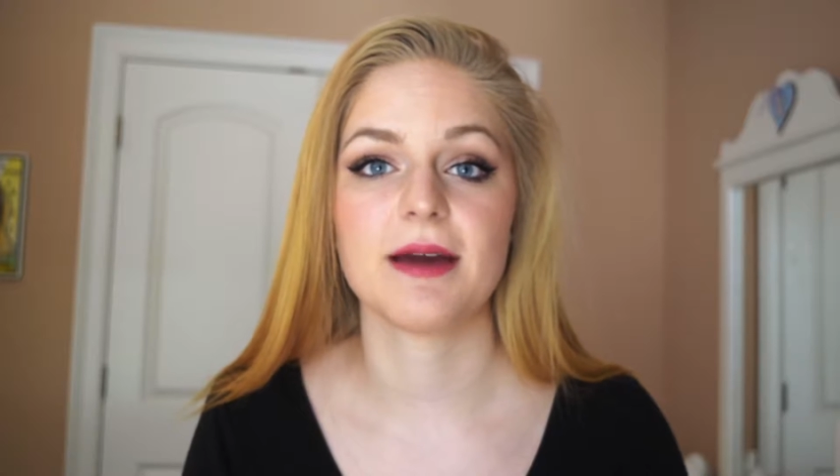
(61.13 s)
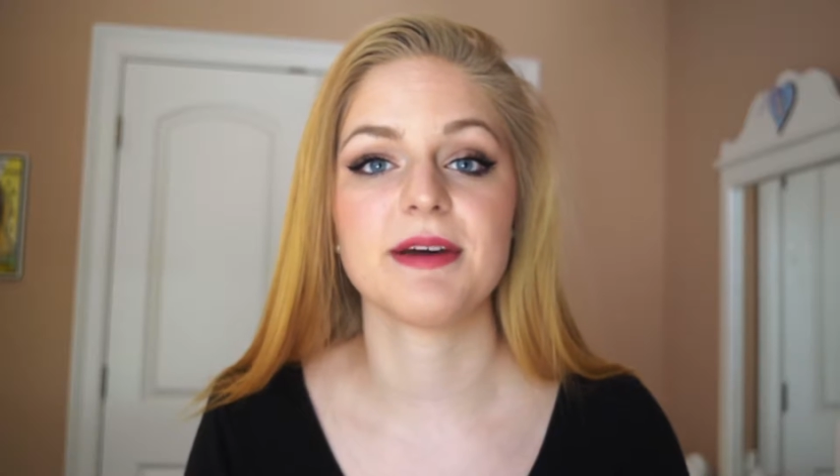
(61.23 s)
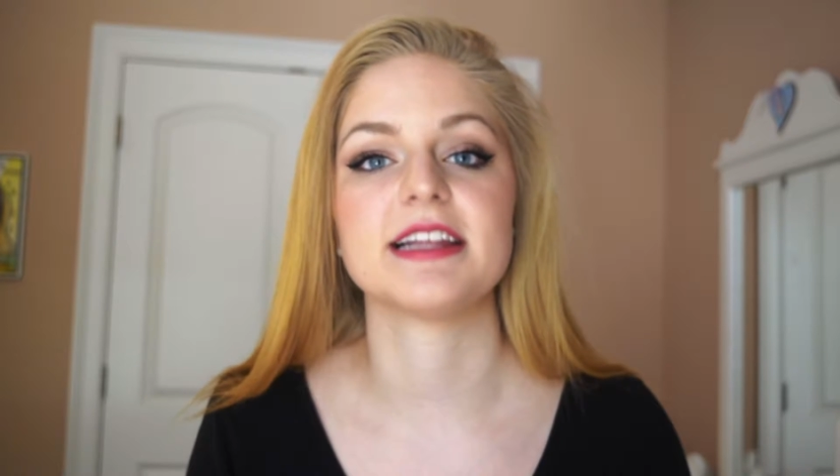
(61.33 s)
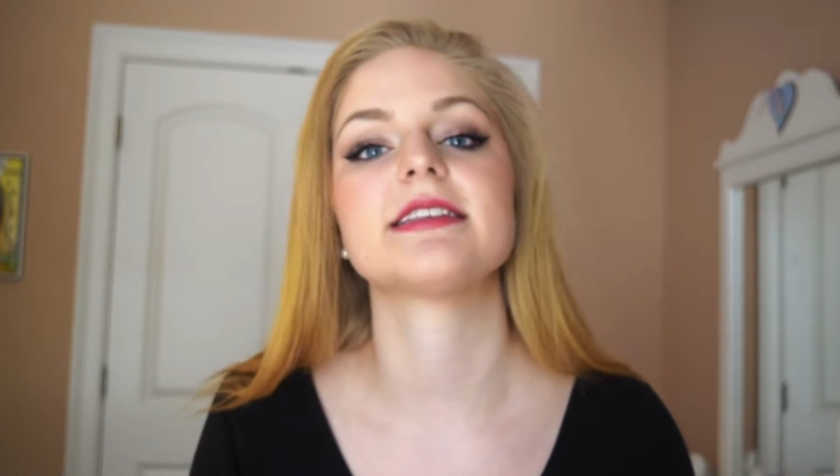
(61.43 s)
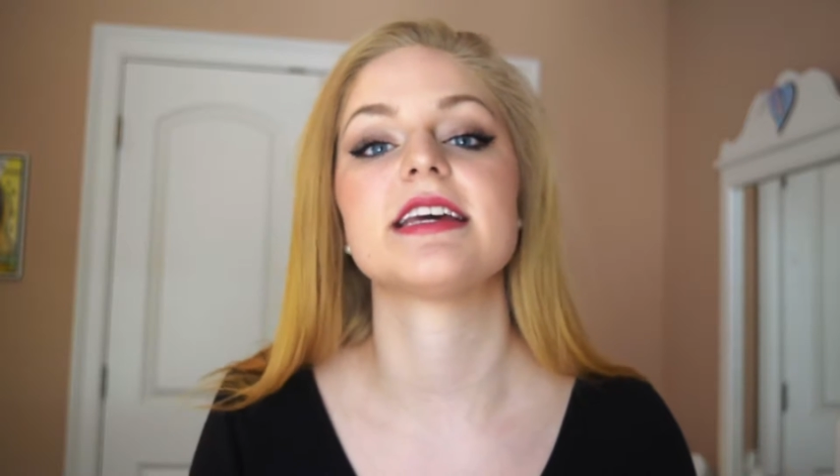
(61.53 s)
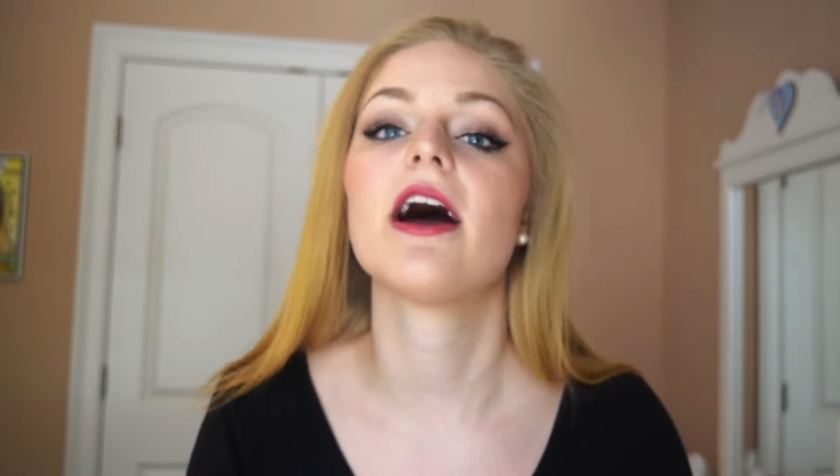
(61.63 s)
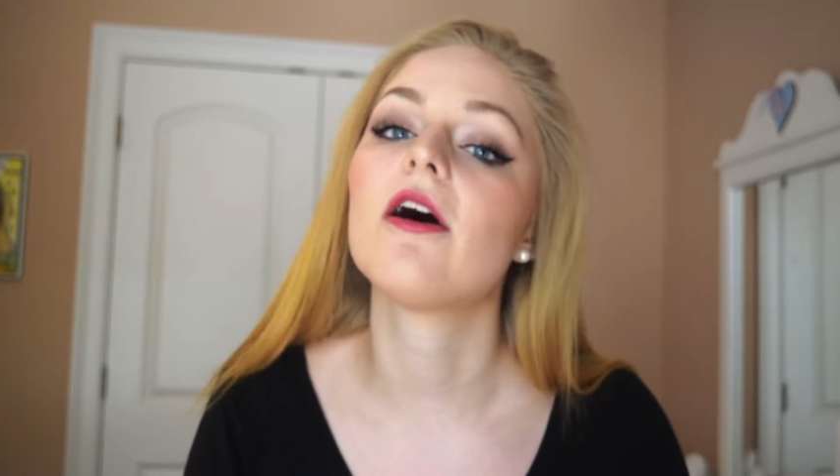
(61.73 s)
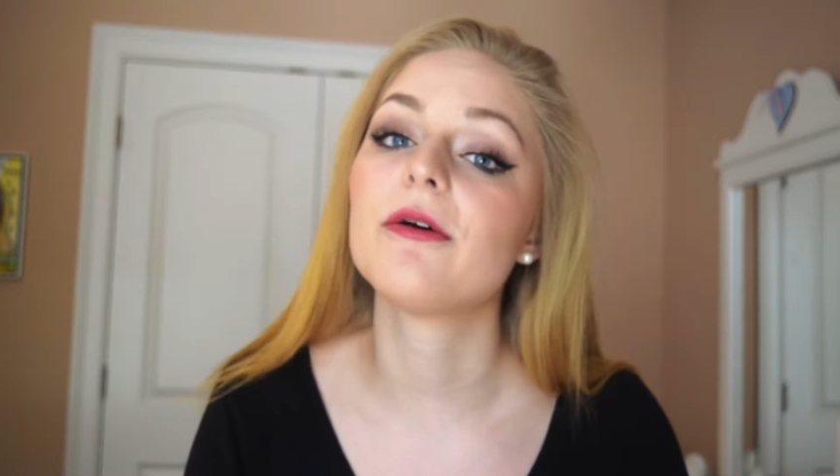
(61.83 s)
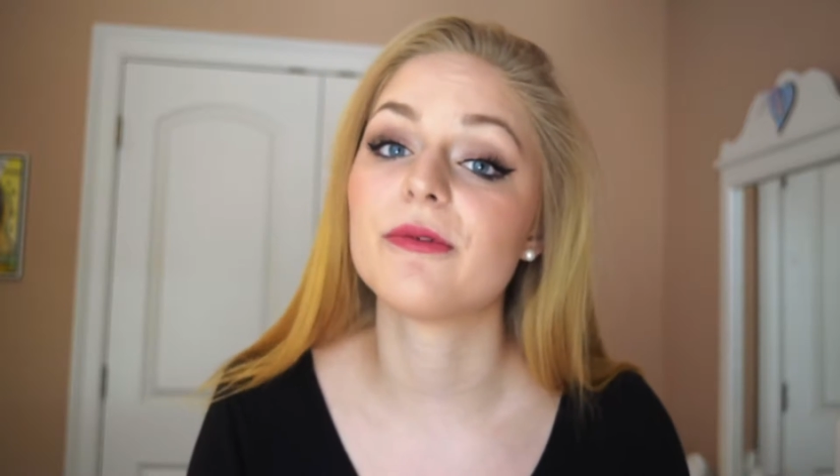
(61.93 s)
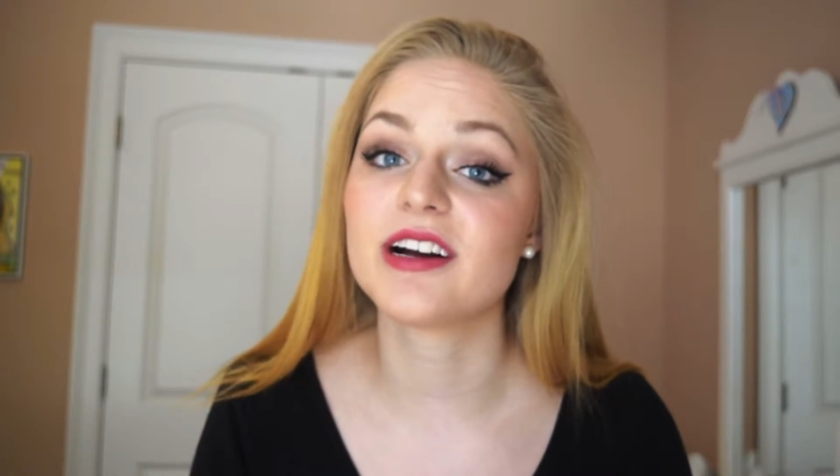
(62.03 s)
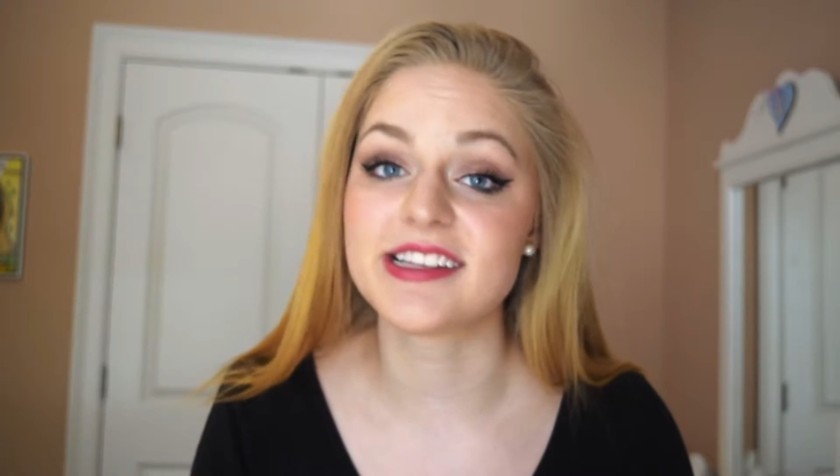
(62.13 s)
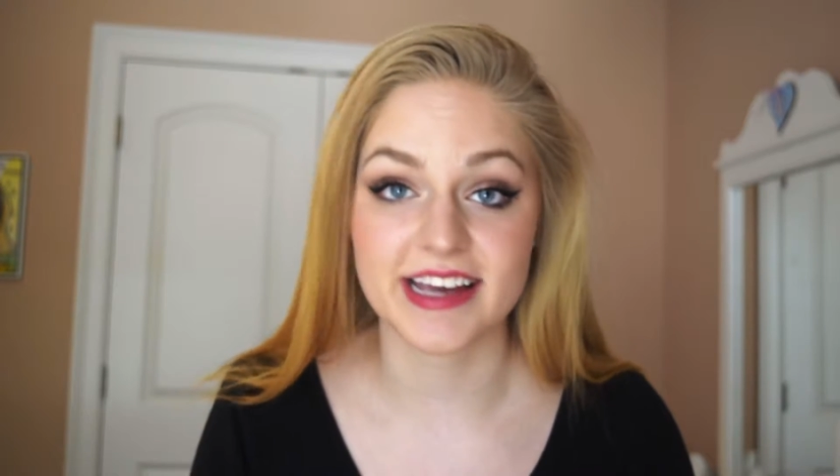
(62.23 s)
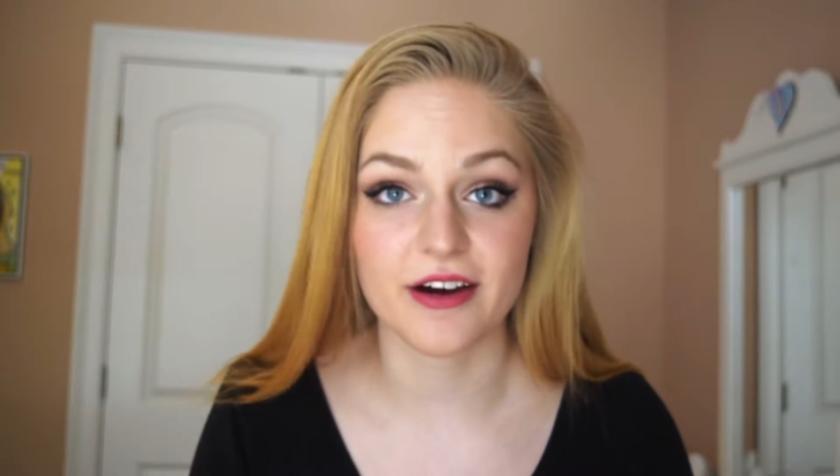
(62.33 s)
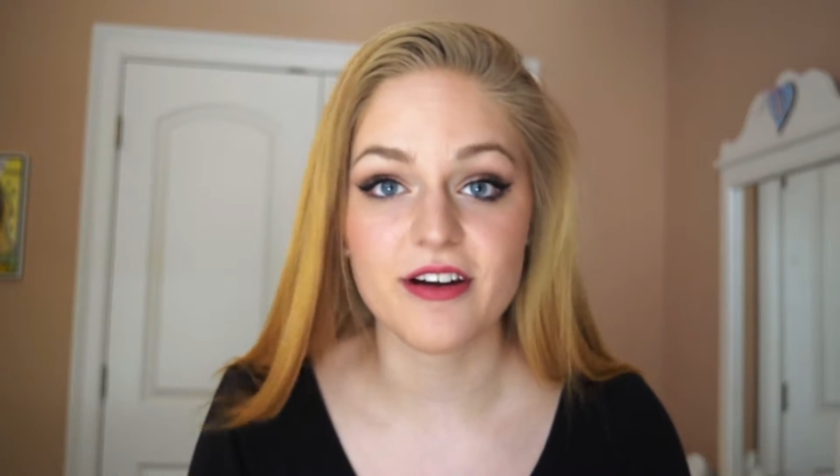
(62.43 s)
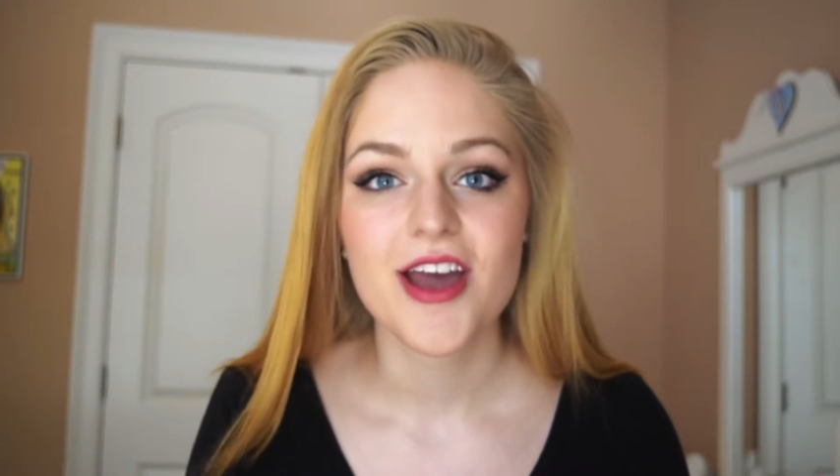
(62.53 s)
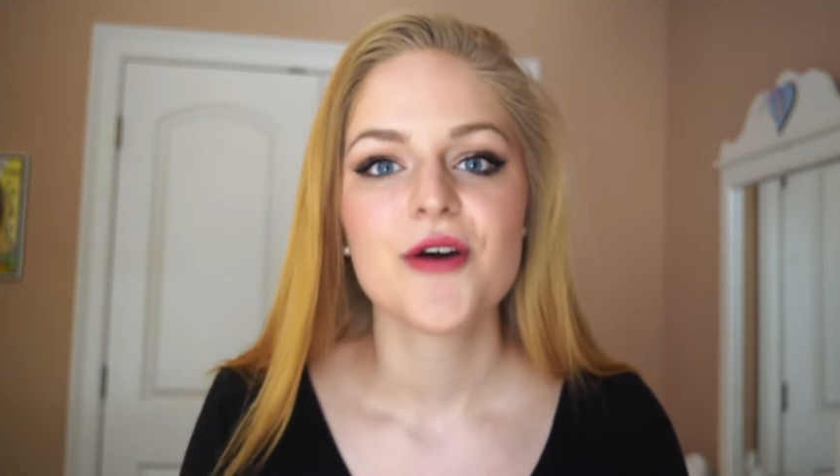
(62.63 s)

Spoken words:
time and see how it worked out,